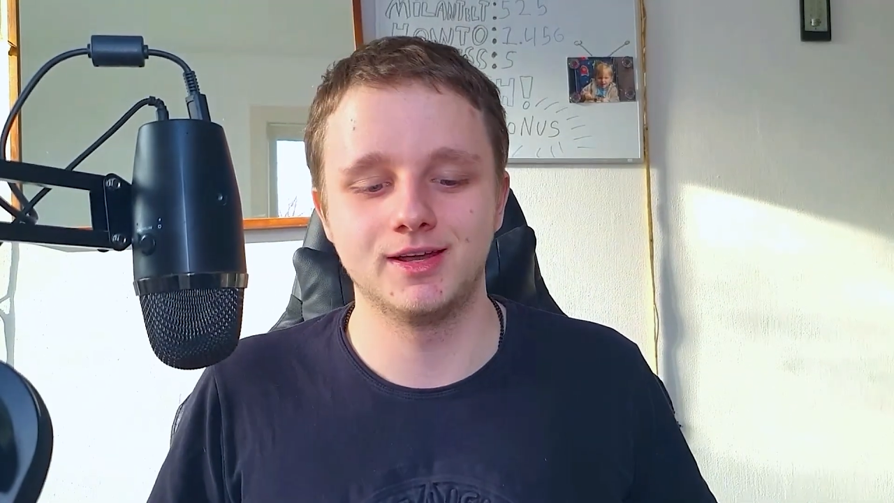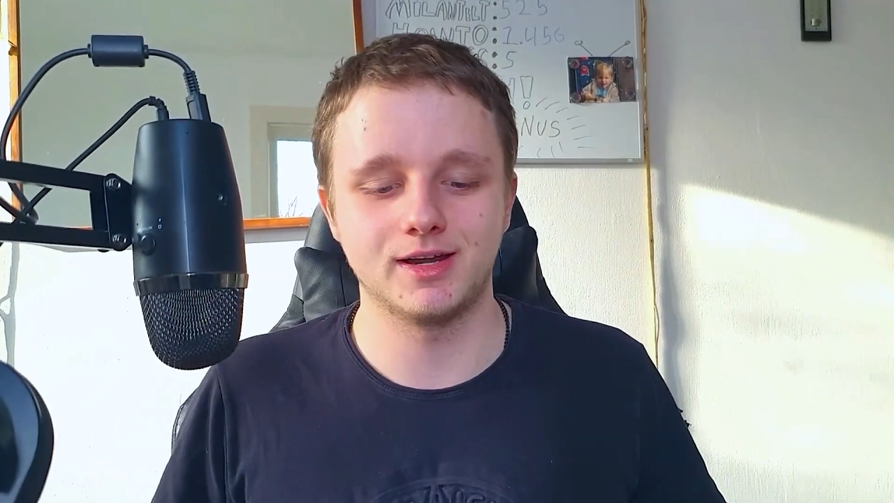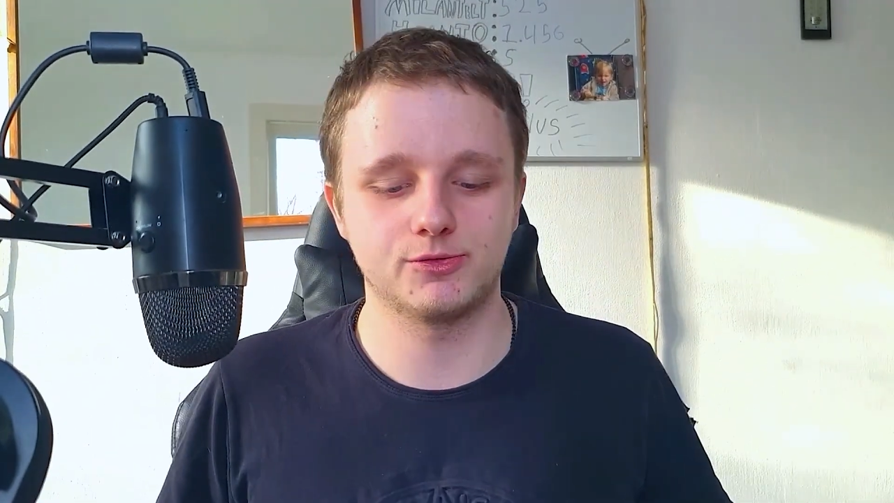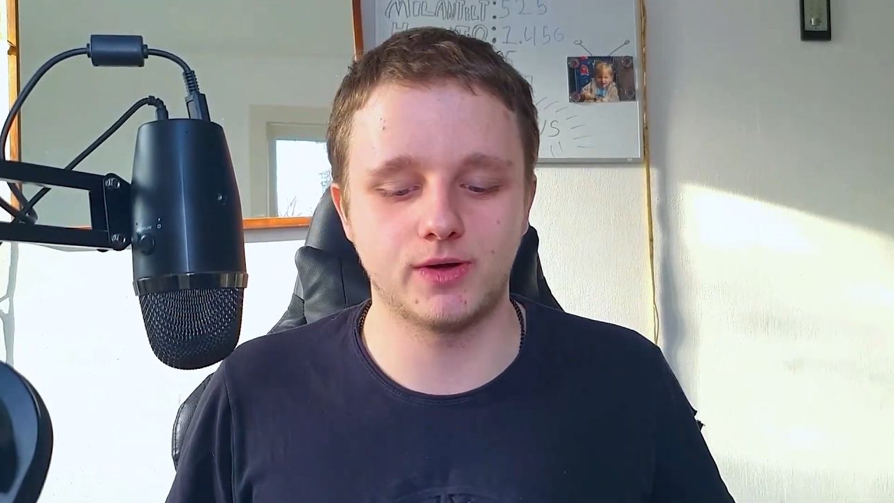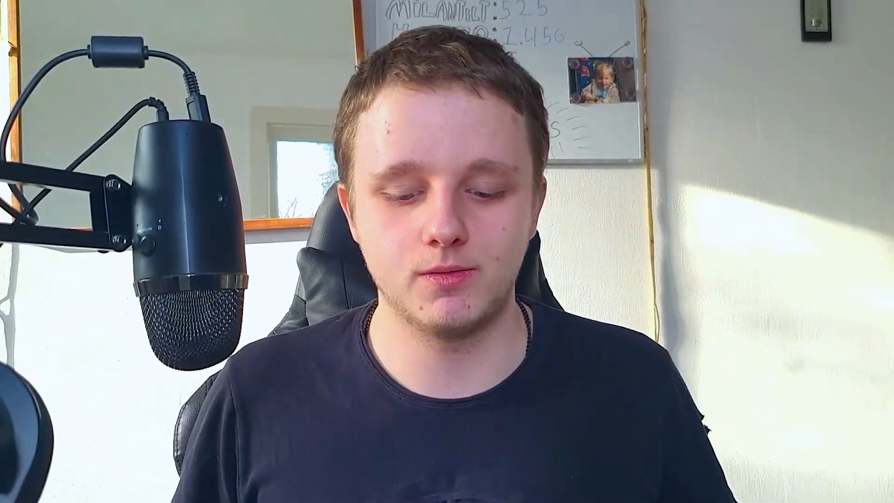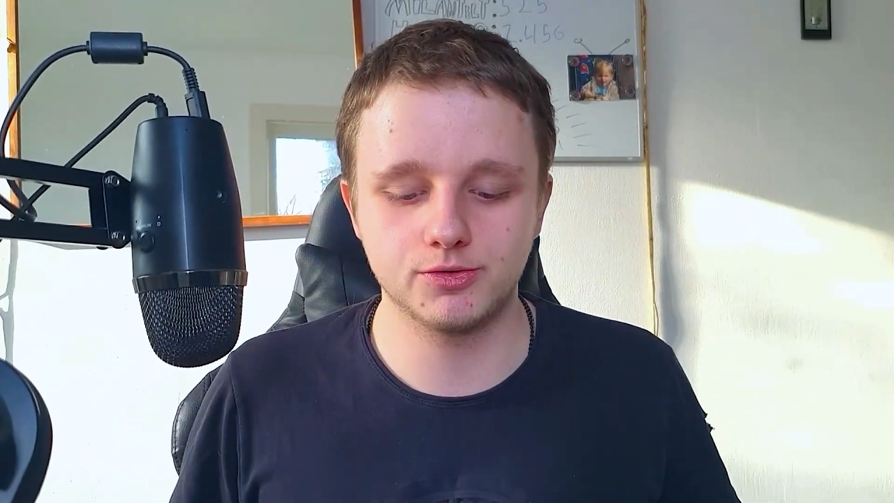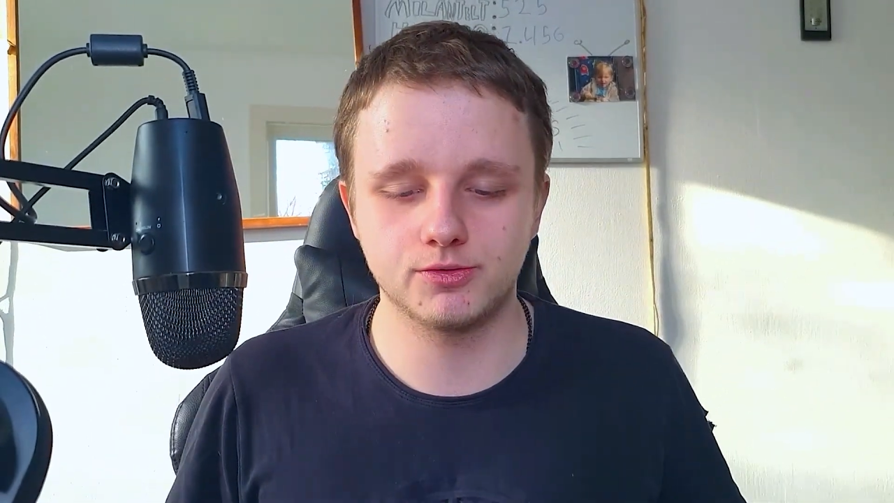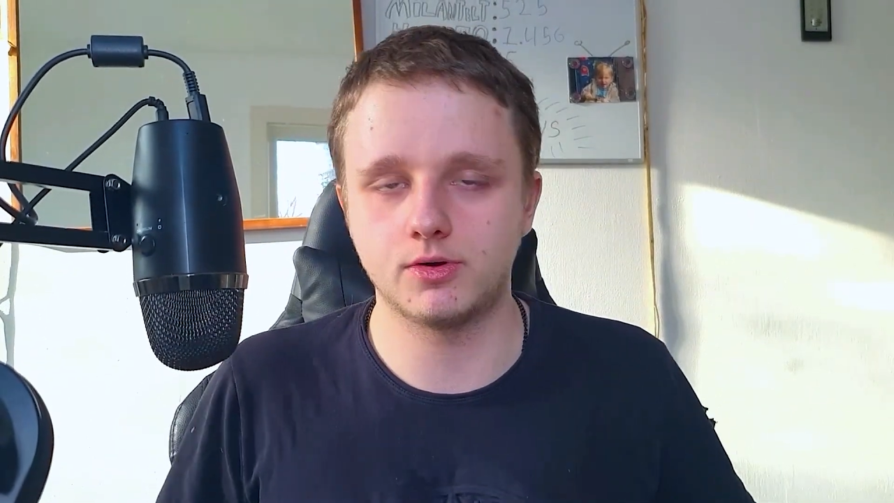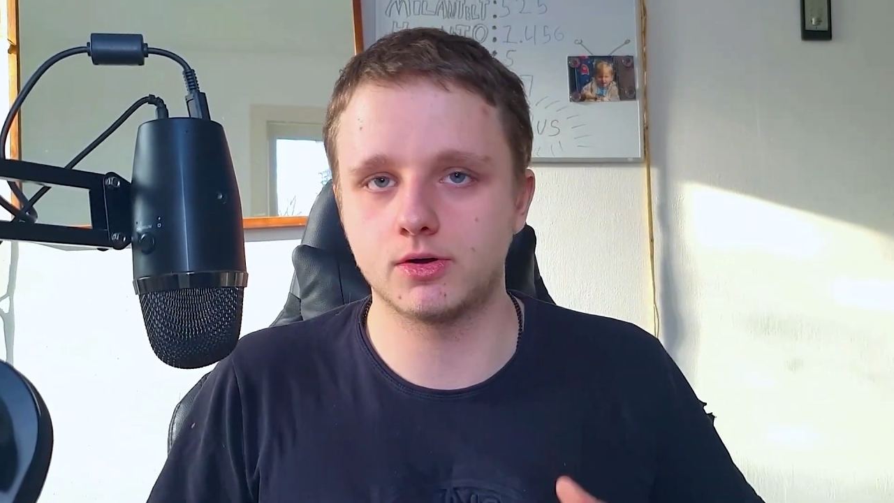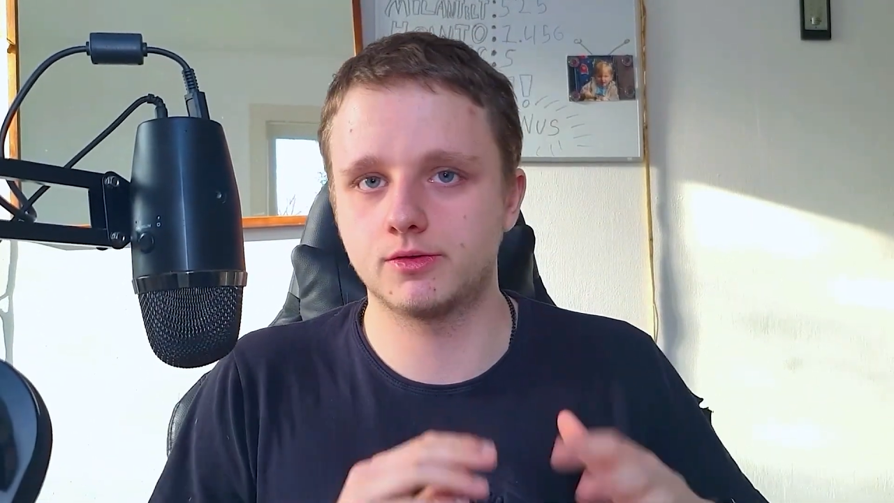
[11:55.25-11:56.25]
That's why I
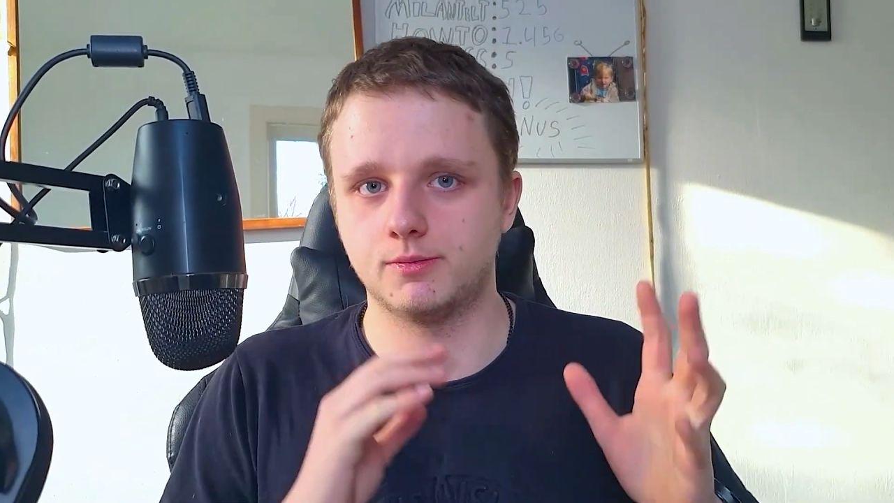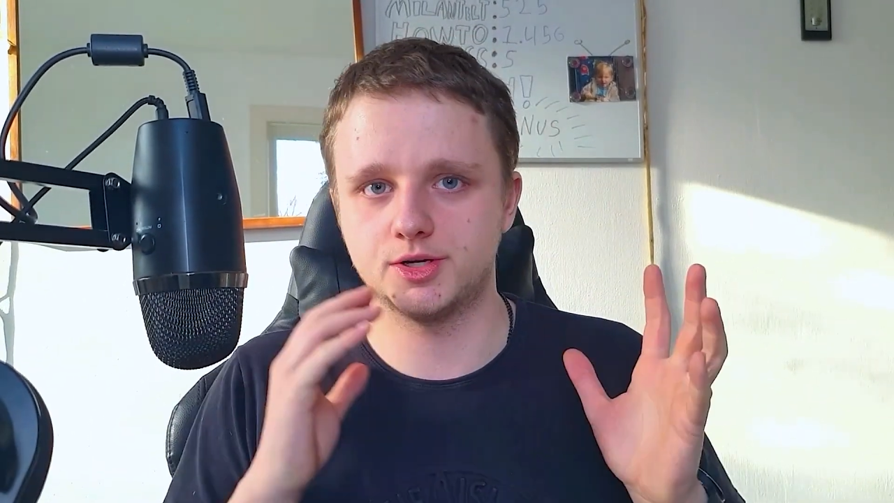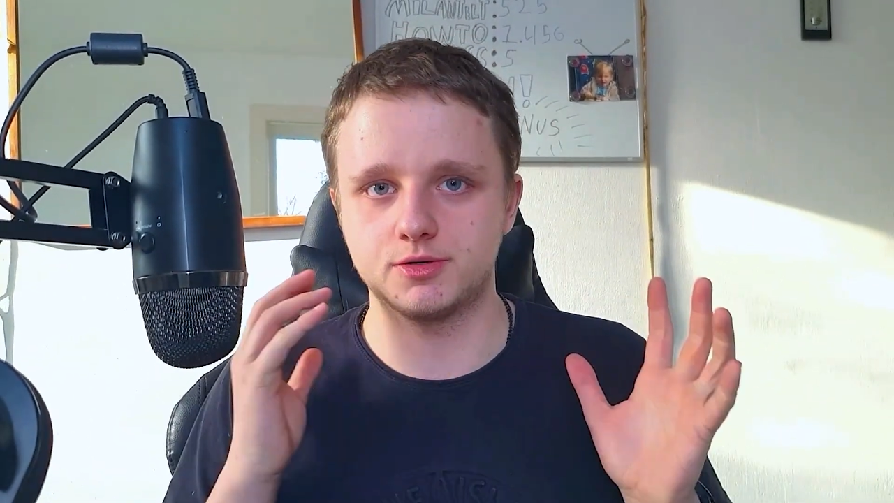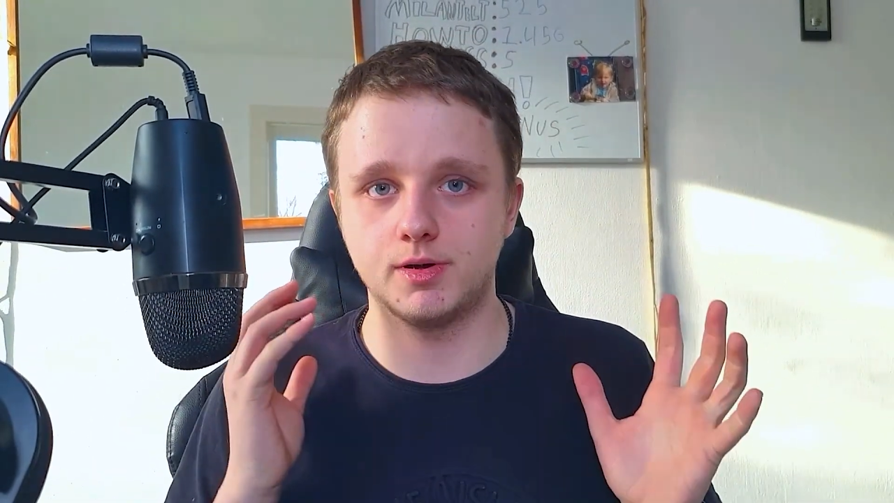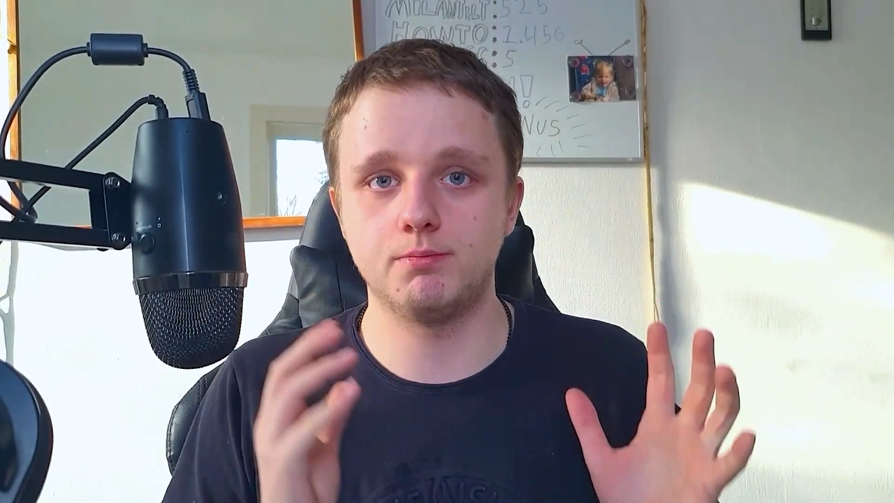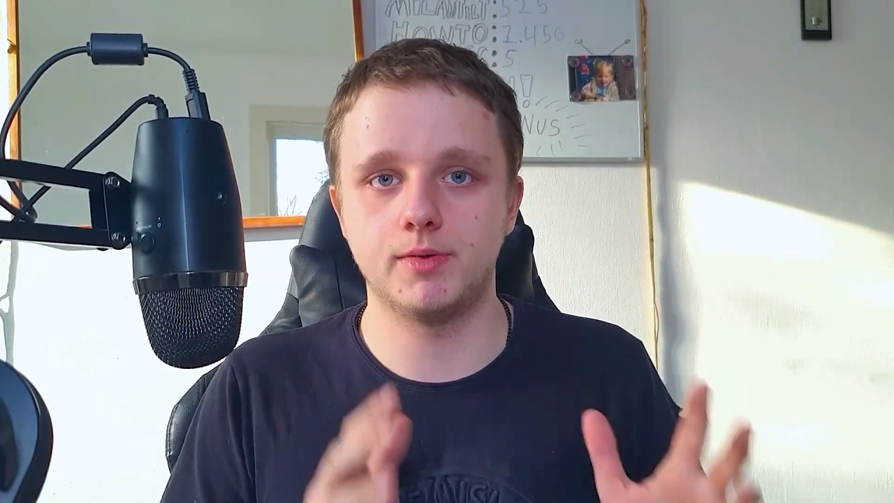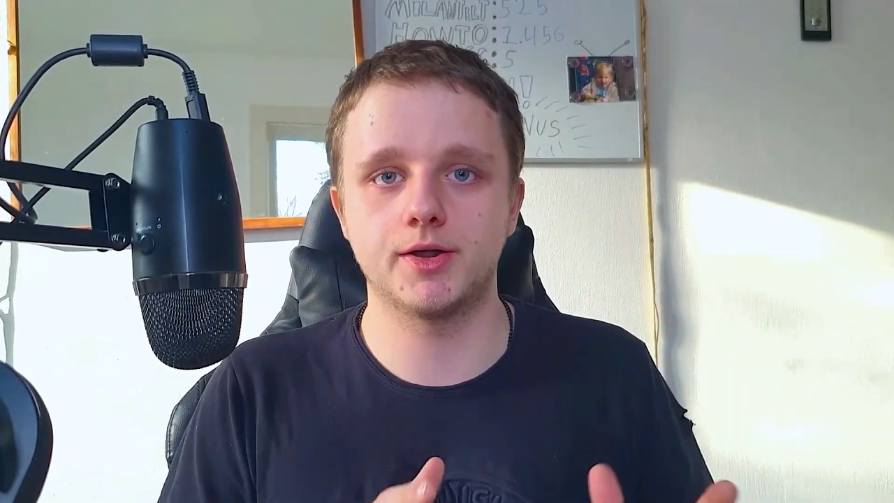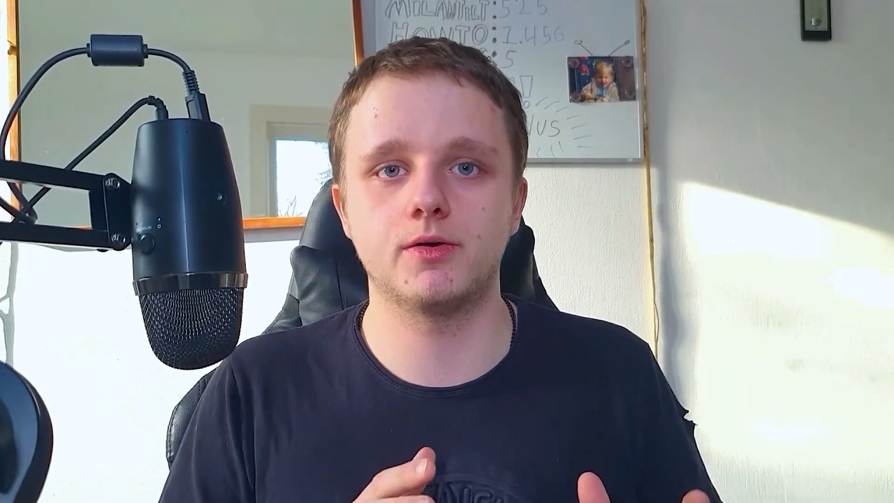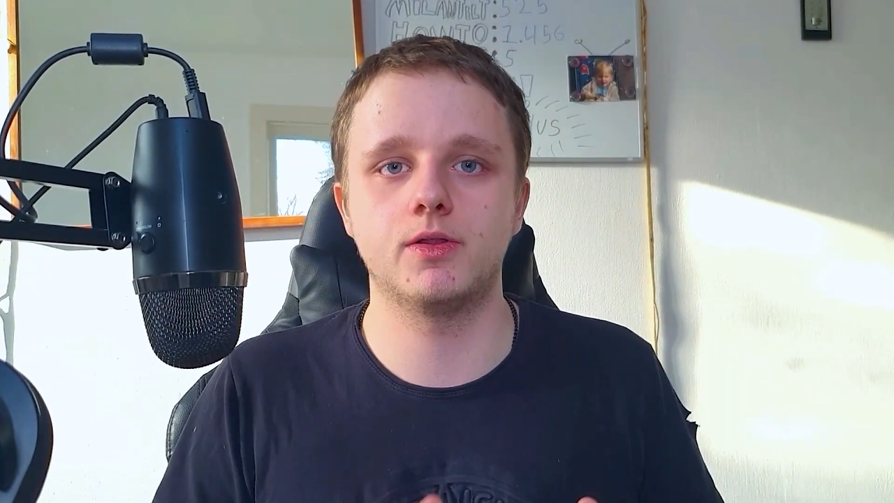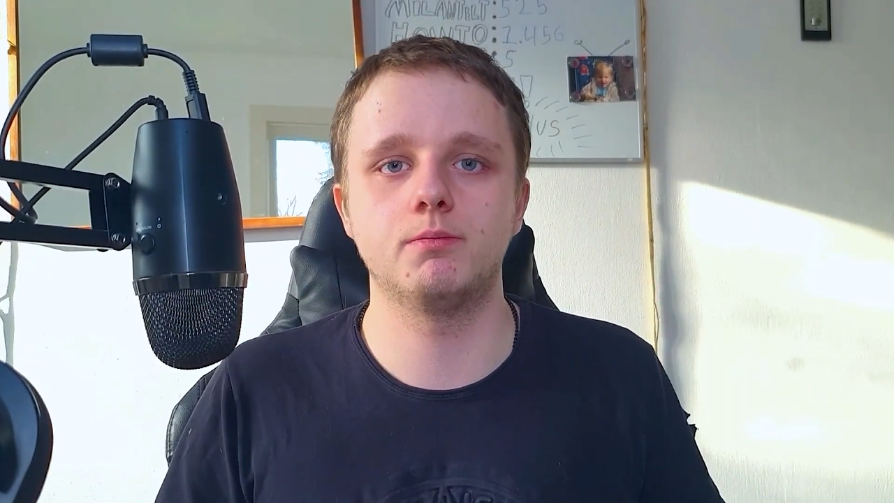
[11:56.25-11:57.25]
wasn't talking too much about
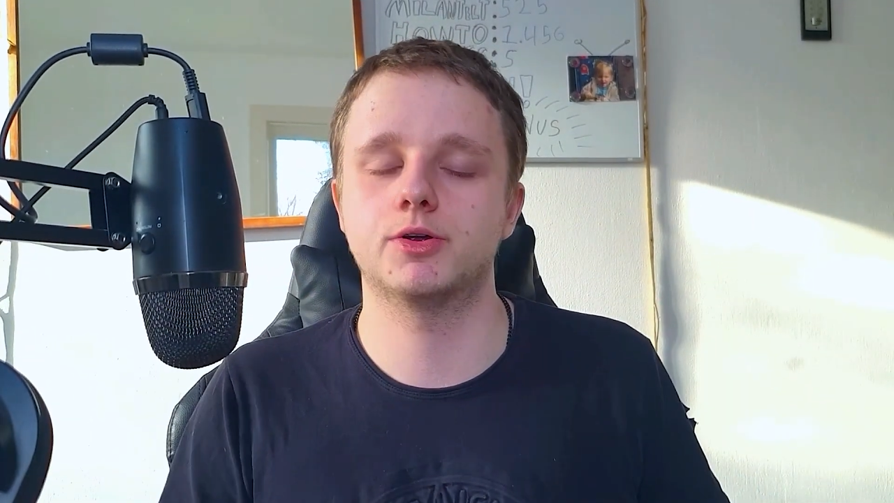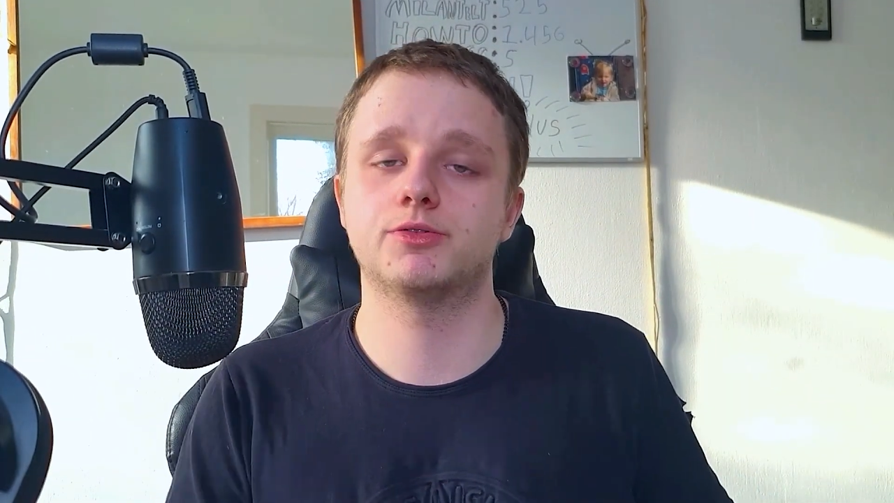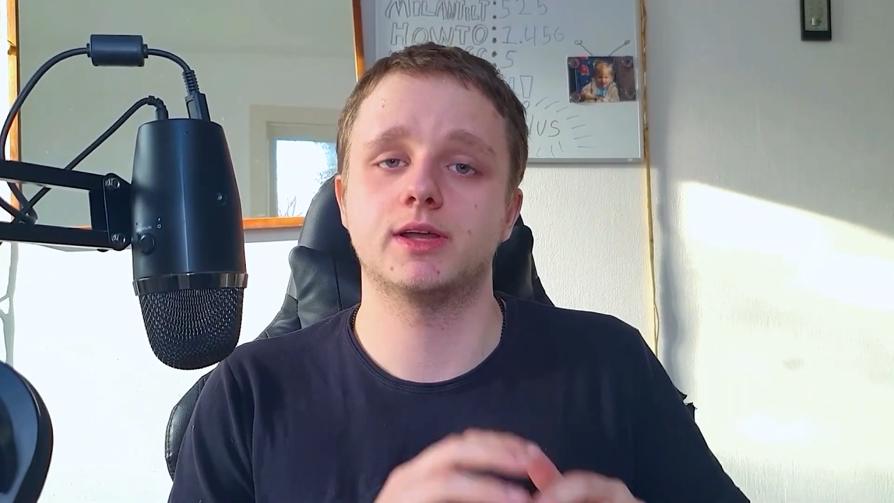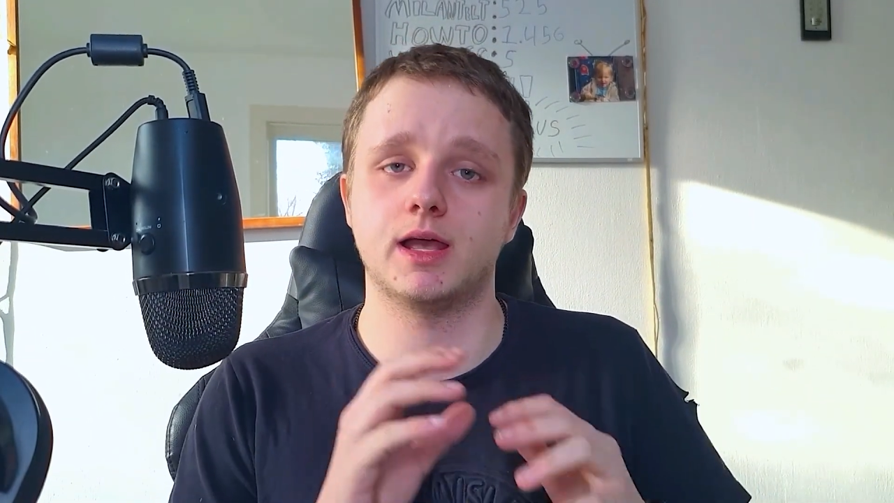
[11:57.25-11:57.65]
model numbers.